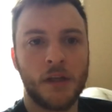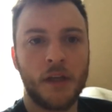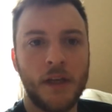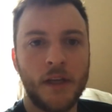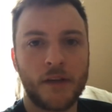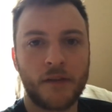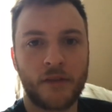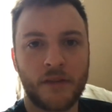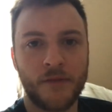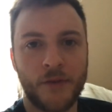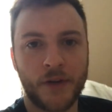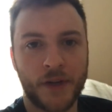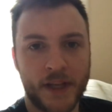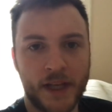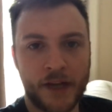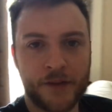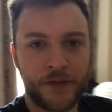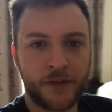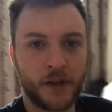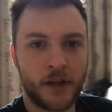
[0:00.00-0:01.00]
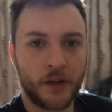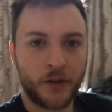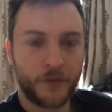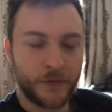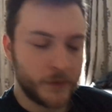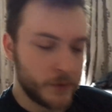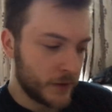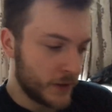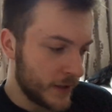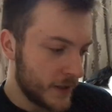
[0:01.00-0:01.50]
It's the morning after the
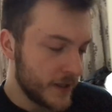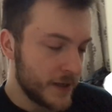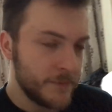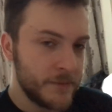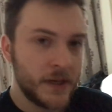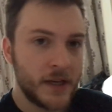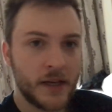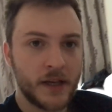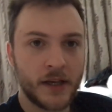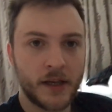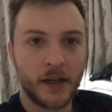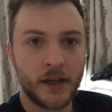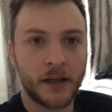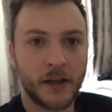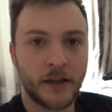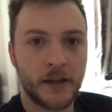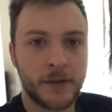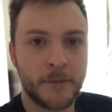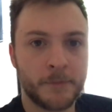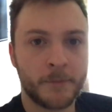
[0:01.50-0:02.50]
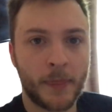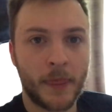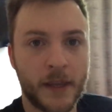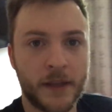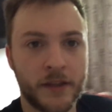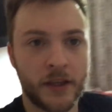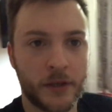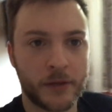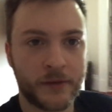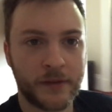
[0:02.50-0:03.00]
Huddersfield game,
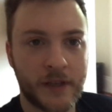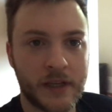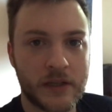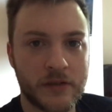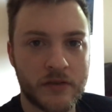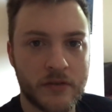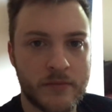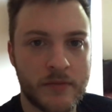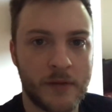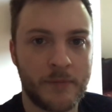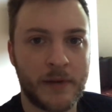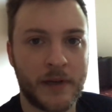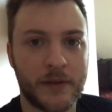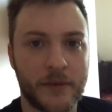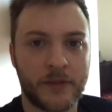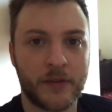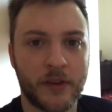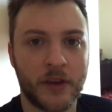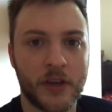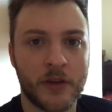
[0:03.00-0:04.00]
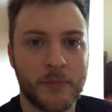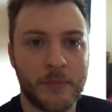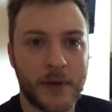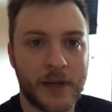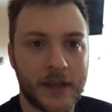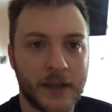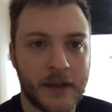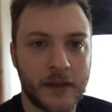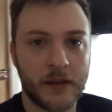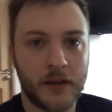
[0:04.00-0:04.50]
in the hotel room, about to go
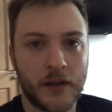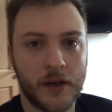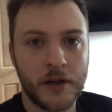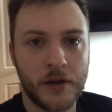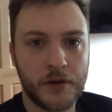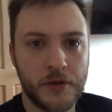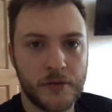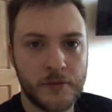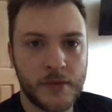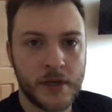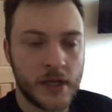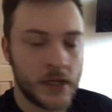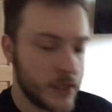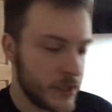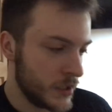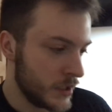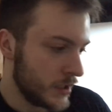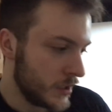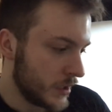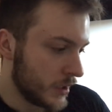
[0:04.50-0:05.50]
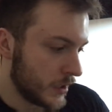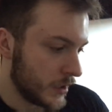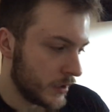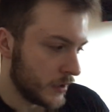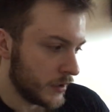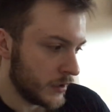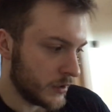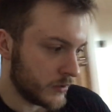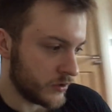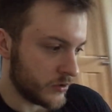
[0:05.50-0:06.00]
back home,
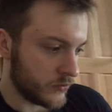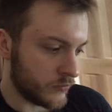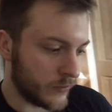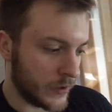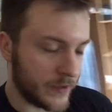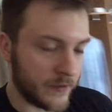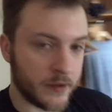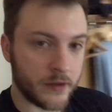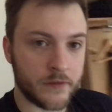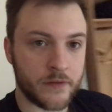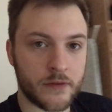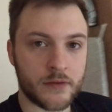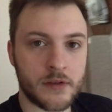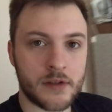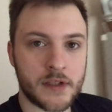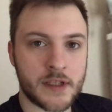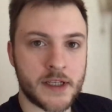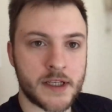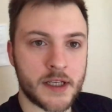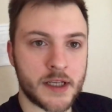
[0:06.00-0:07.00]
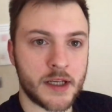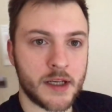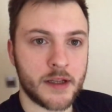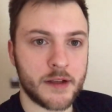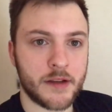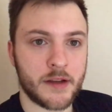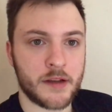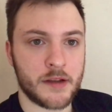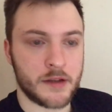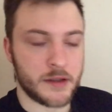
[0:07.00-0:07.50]
just waiting for Ollie
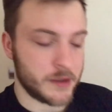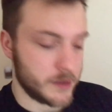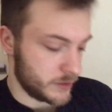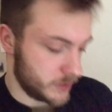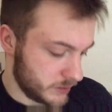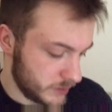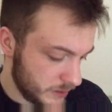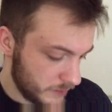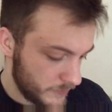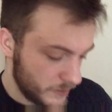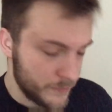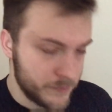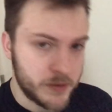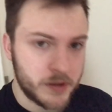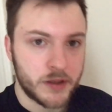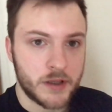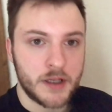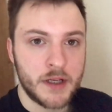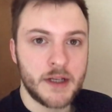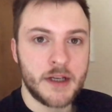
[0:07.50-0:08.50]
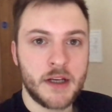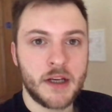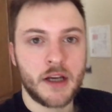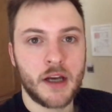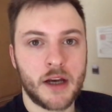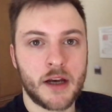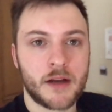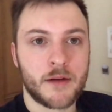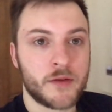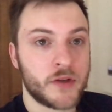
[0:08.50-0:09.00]
in a shower, but.
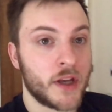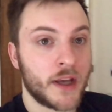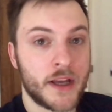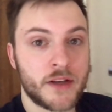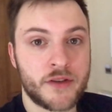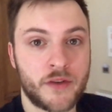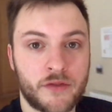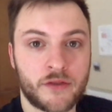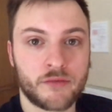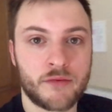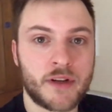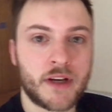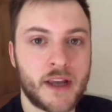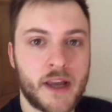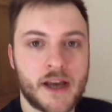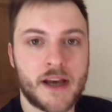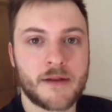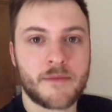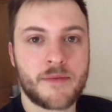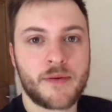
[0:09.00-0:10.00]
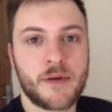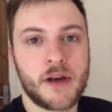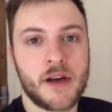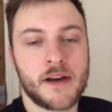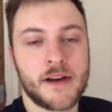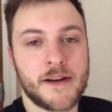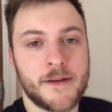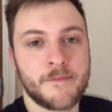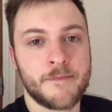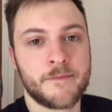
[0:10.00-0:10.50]
Again, just to recap,
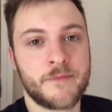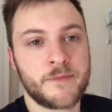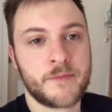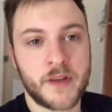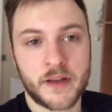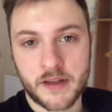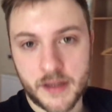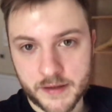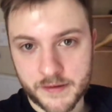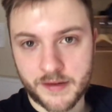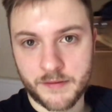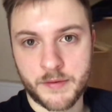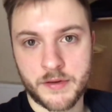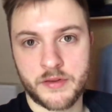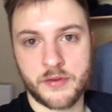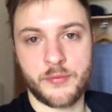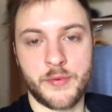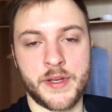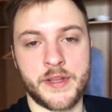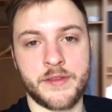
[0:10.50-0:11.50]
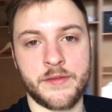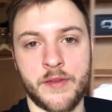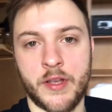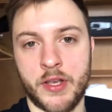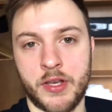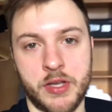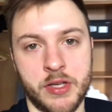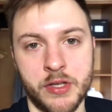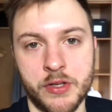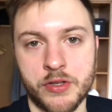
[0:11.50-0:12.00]
delighted with the win.
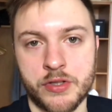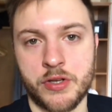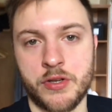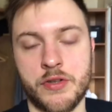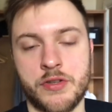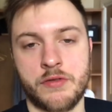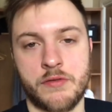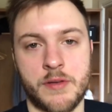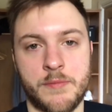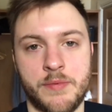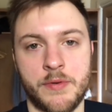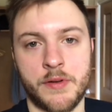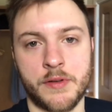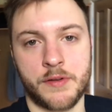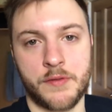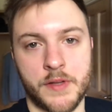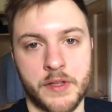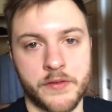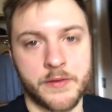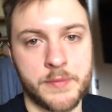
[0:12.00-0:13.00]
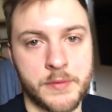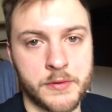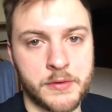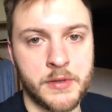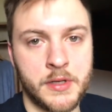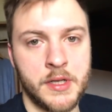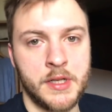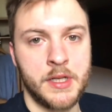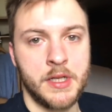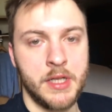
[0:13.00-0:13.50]
Huge 3 points for
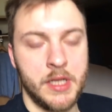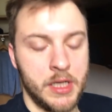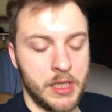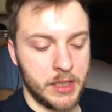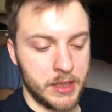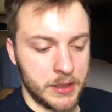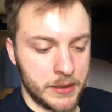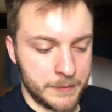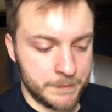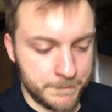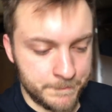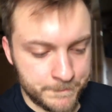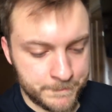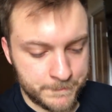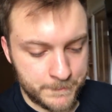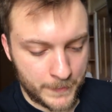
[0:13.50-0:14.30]
Liverpool. I